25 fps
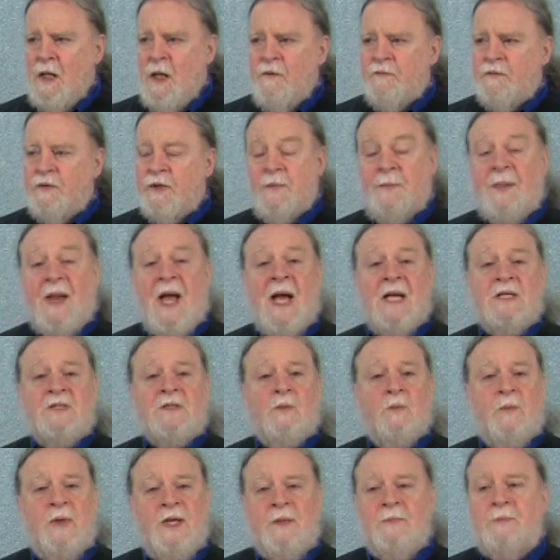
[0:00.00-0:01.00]
For the
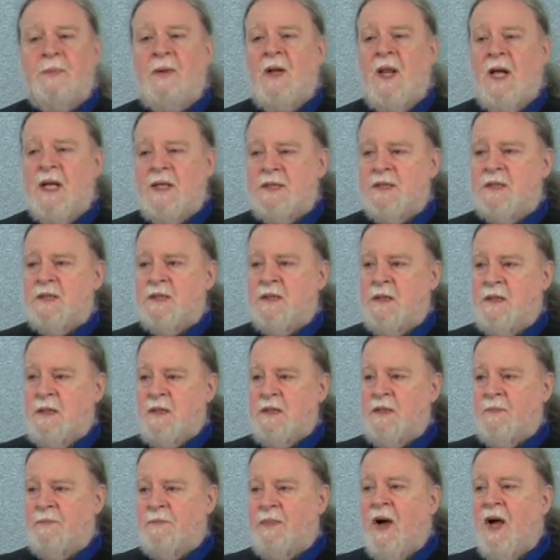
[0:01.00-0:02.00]
past week plus, the,
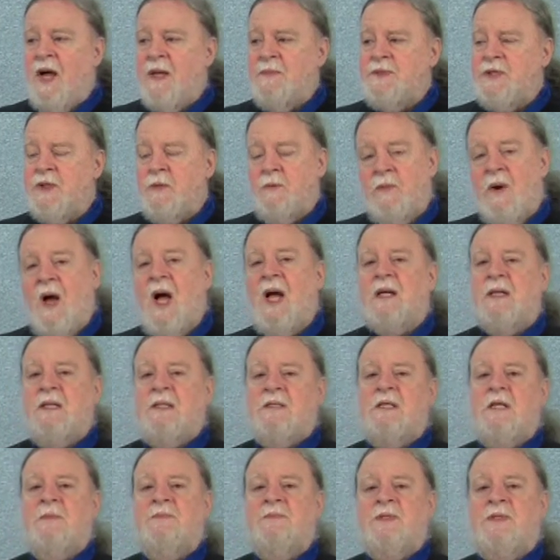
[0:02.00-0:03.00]
the bombs and
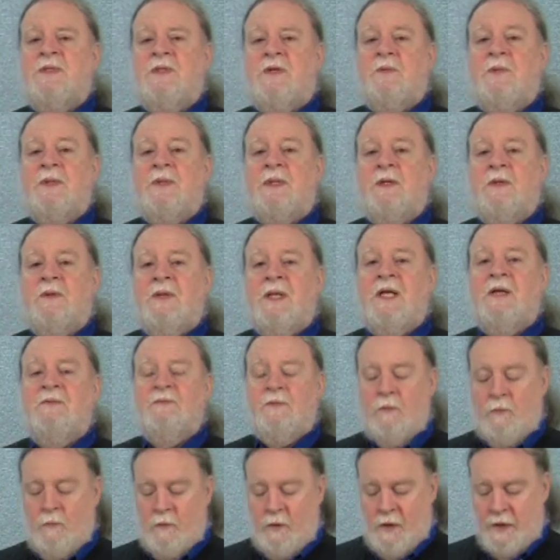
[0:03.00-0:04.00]
rockets have been doing their
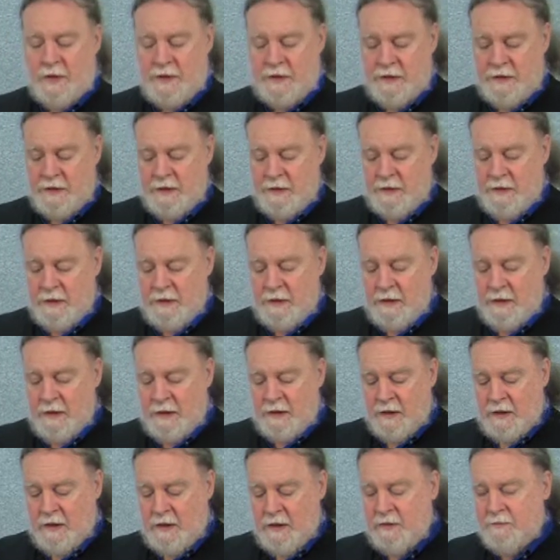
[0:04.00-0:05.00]
evil work
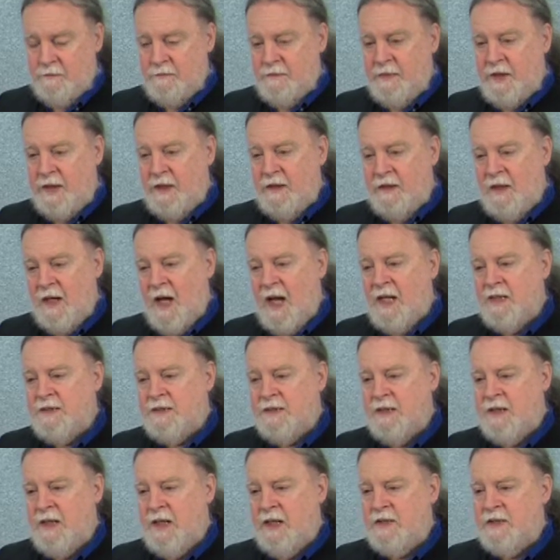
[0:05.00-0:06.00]
um, in
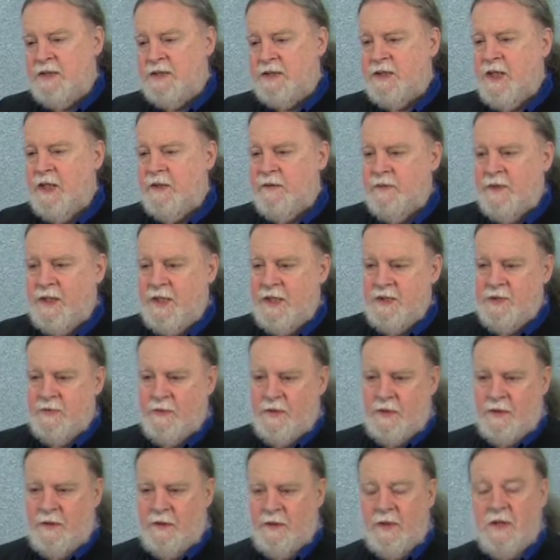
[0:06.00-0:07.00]
Gaza and in southern
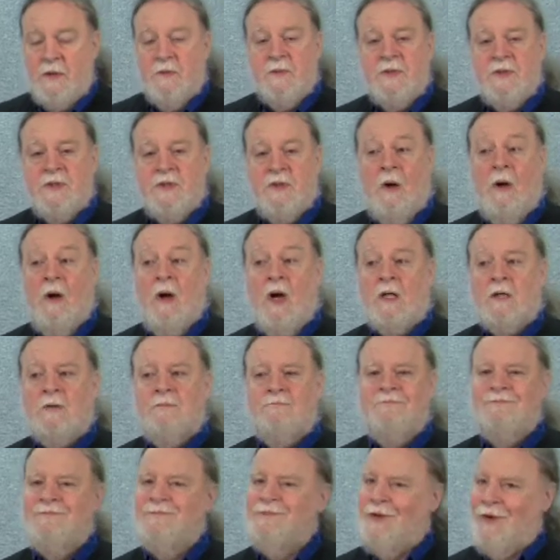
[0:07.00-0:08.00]
Israel, and there was talk,
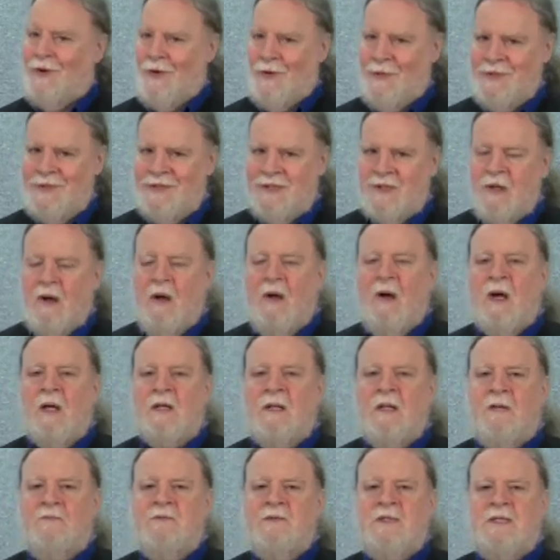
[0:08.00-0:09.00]
always
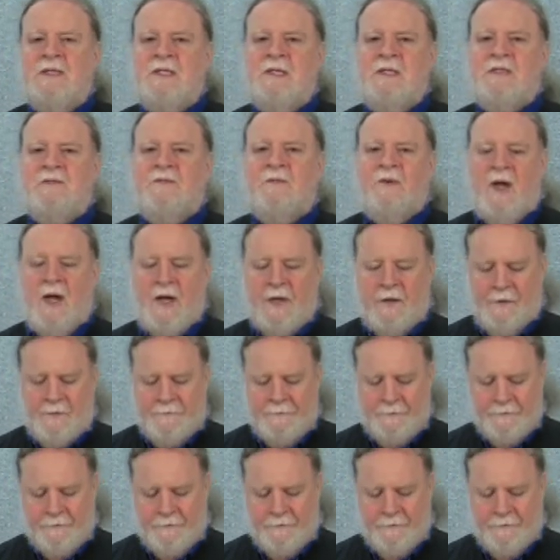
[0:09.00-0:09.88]
talk, of a ceasefire.